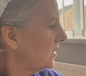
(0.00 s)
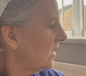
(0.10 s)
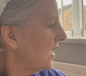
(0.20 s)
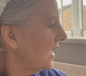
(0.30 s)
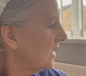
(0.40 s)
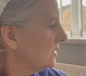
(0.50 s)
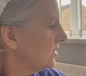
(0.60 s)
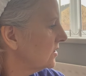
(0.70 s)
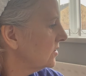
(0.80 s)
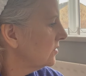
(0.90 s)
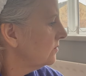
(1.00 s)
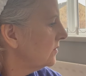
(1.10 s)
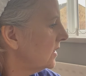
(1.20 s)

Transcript: I had some